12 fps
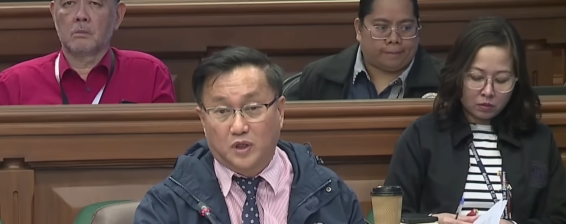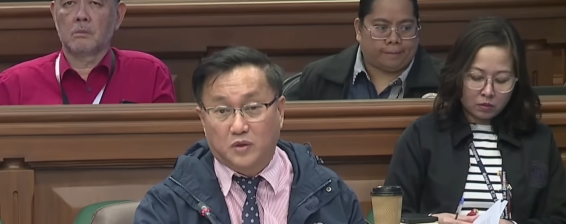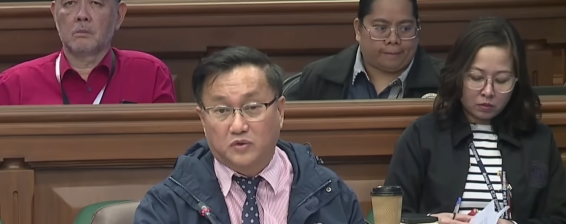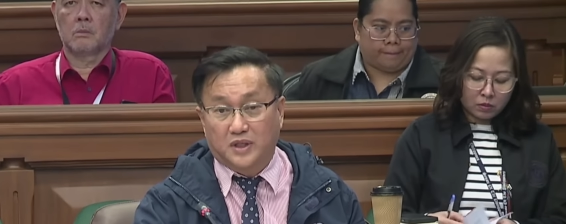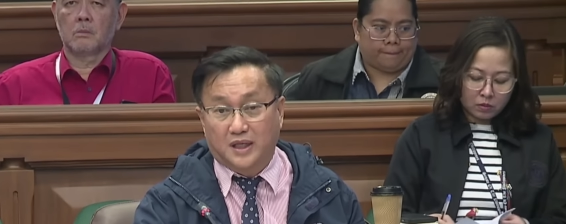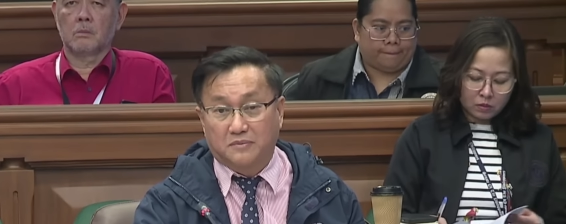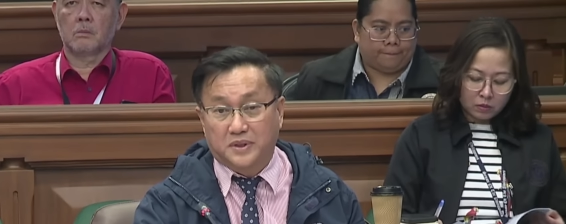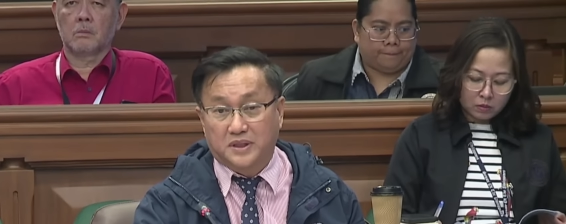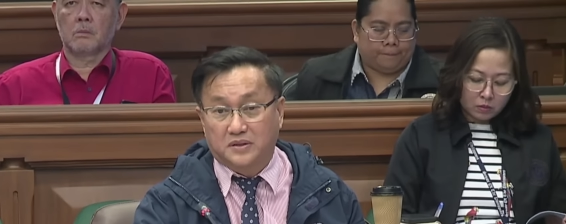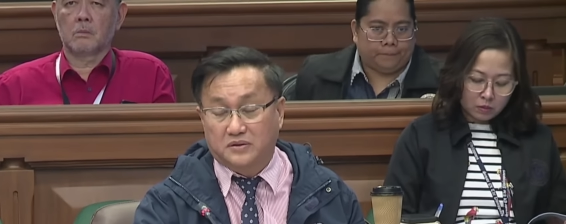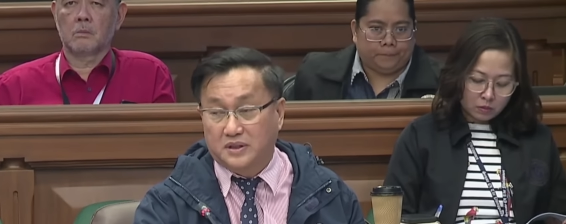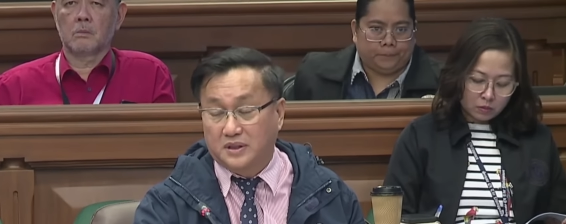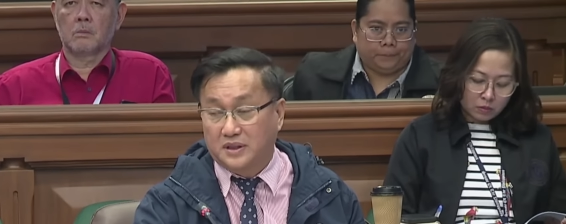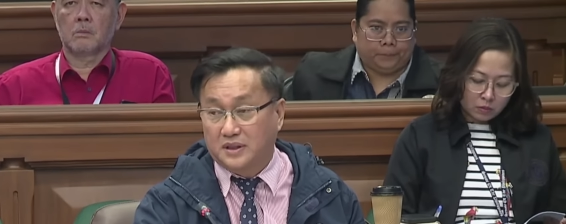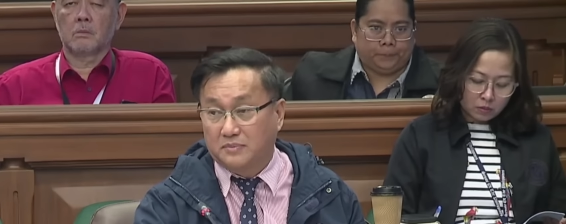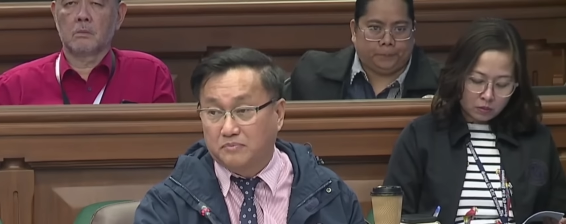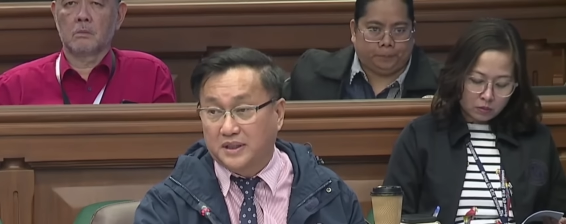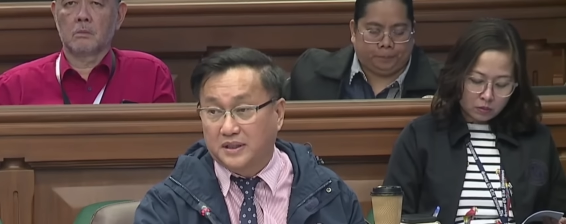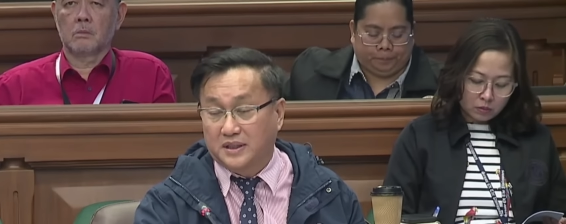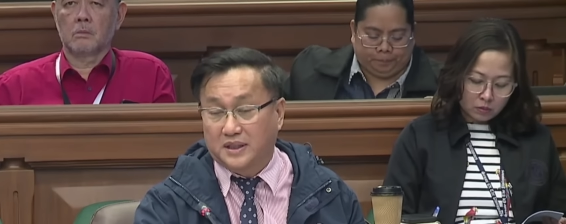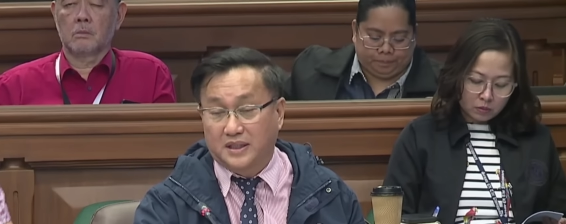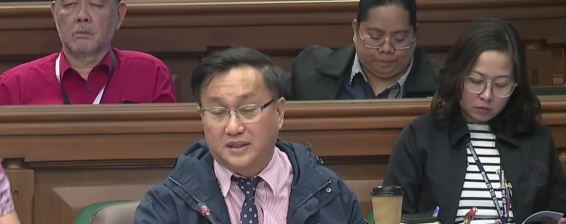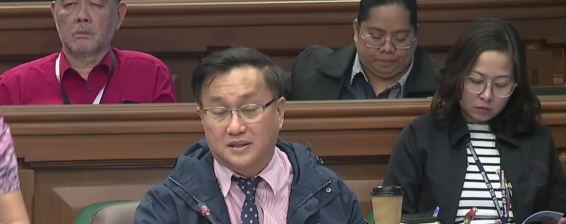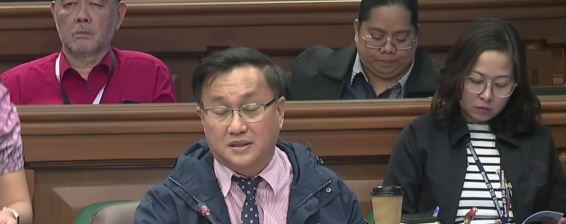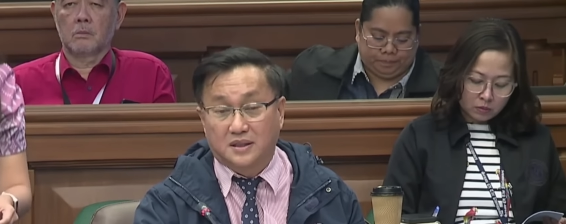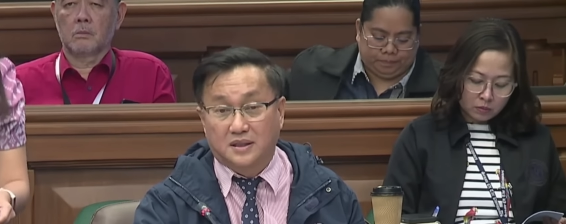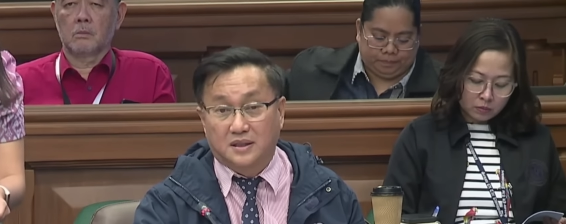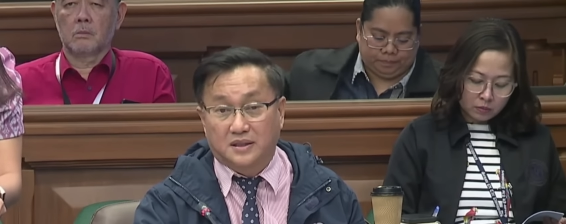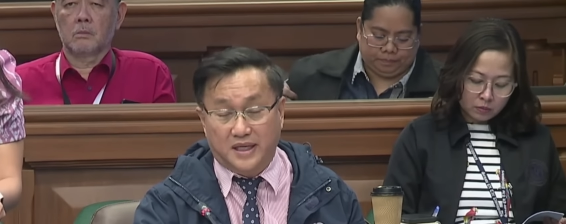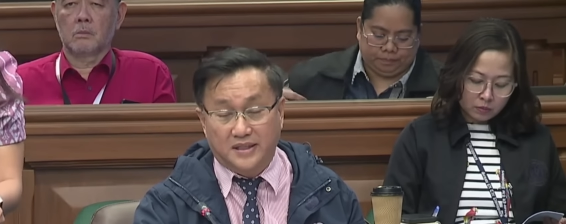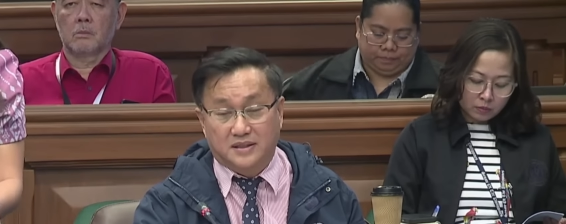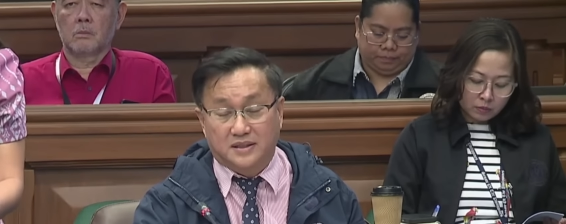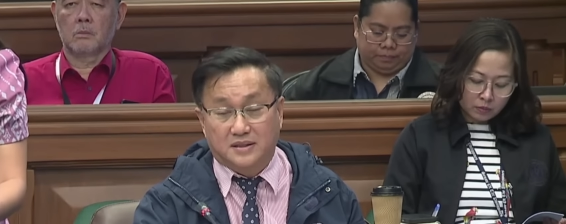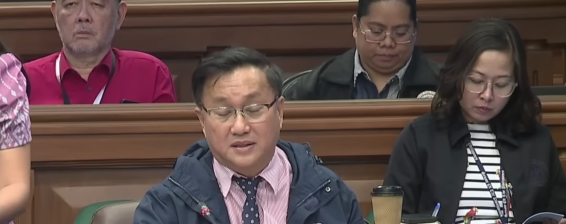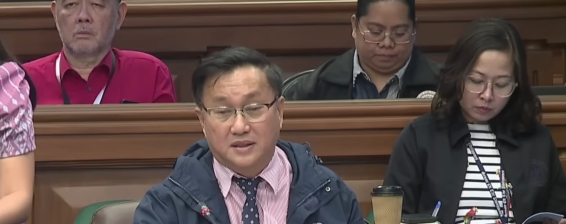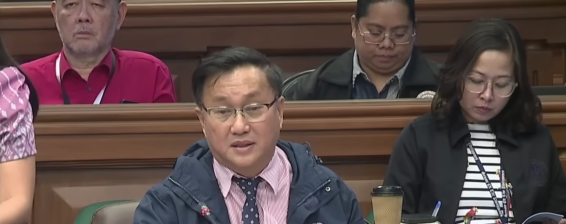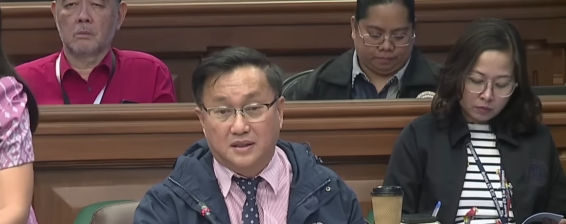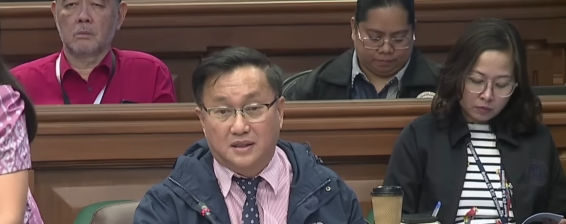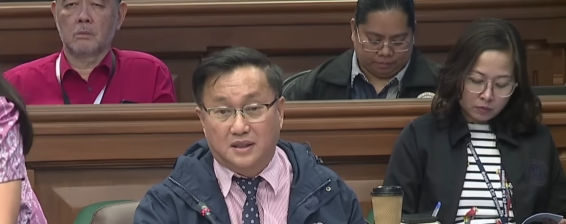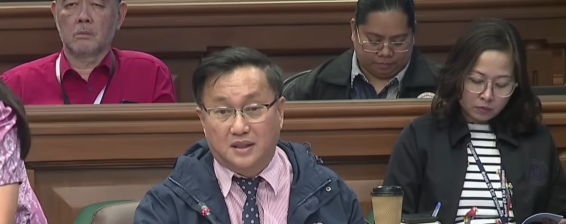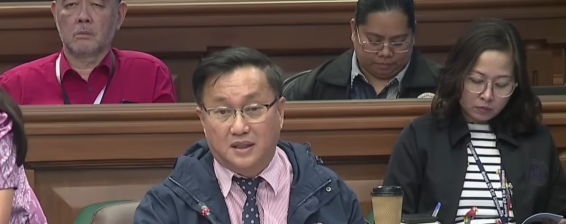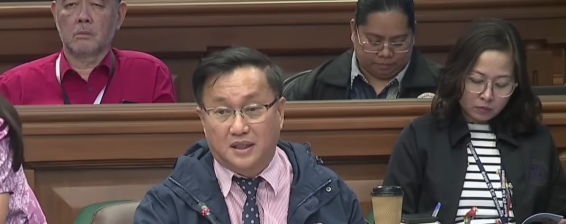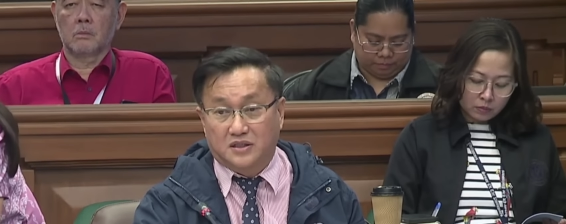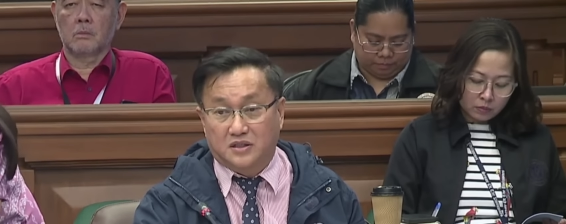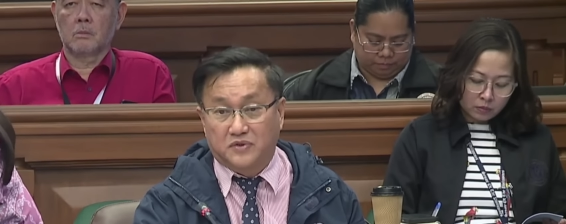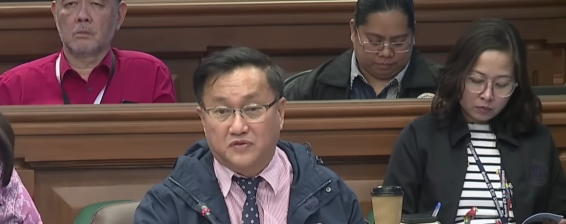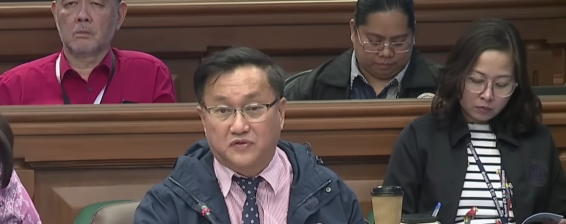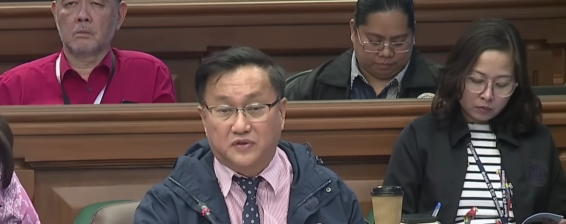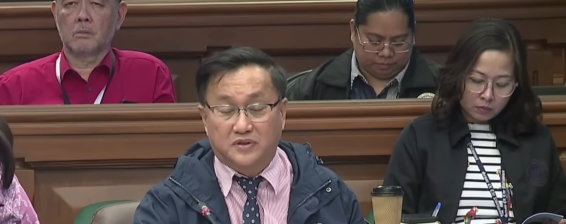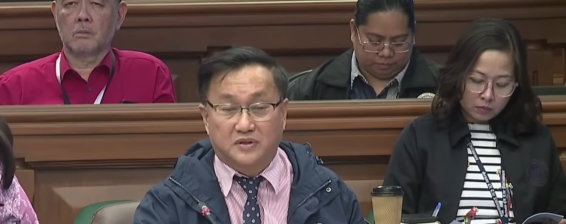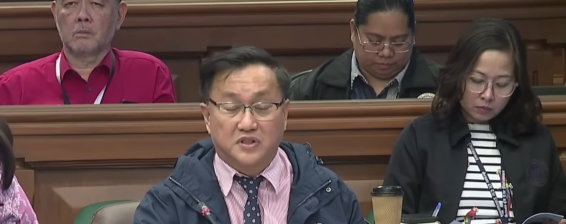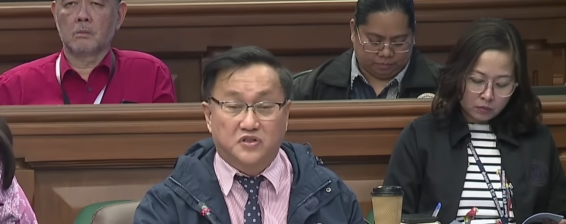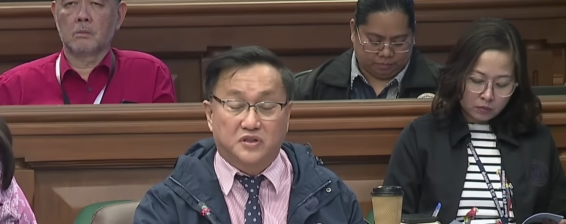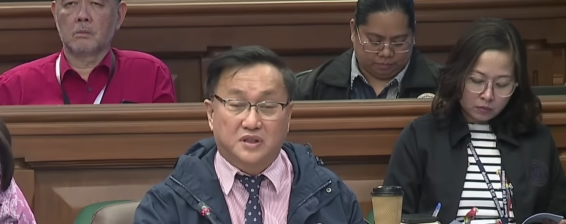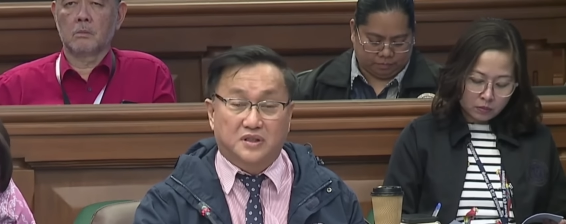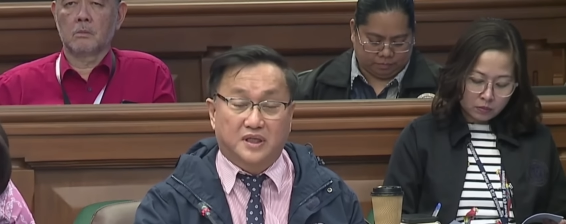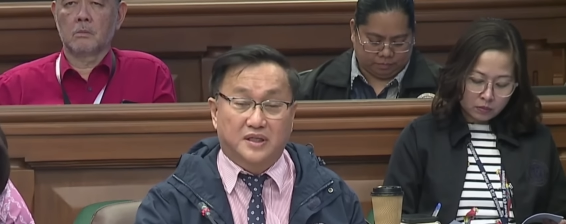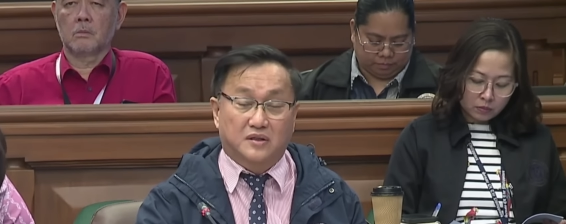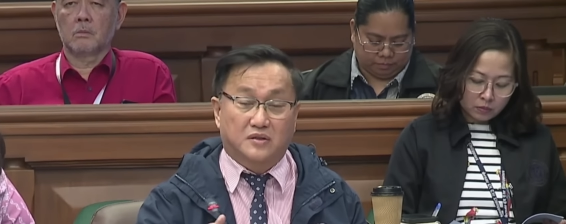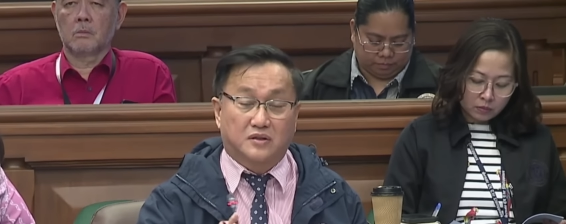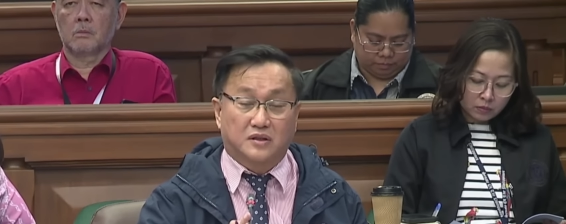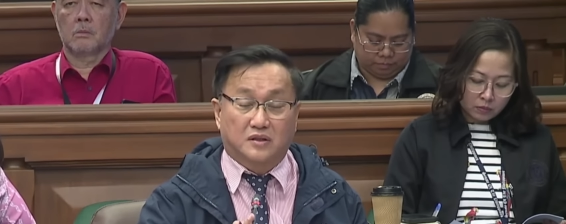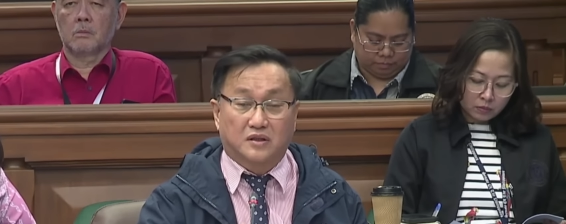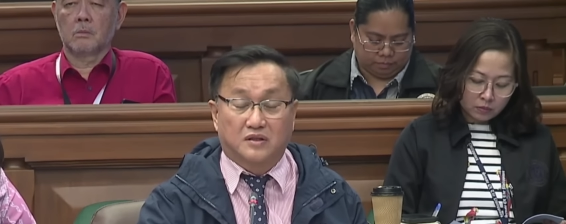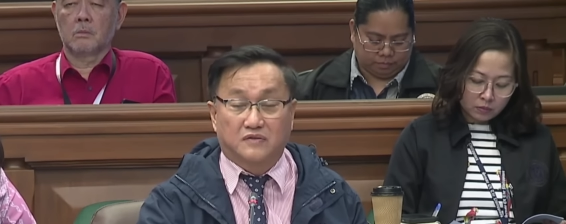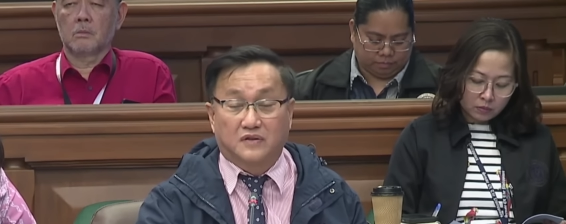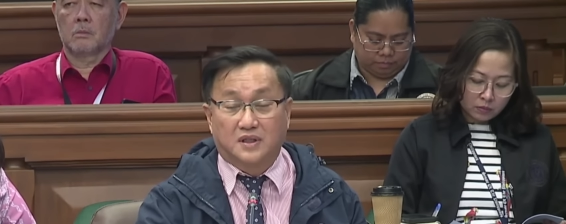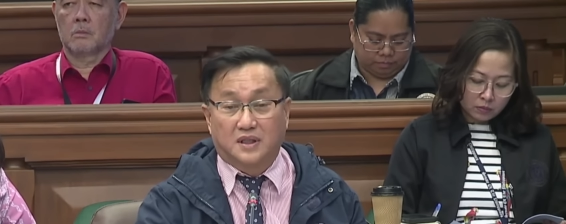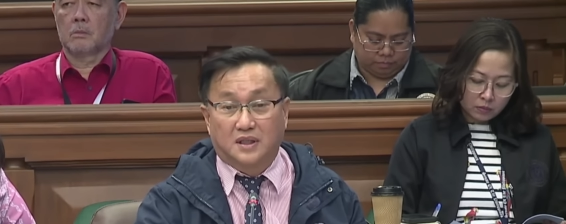Speaker 1: what would happen to the pending case cases uh, lodged before the Regional Trial Court of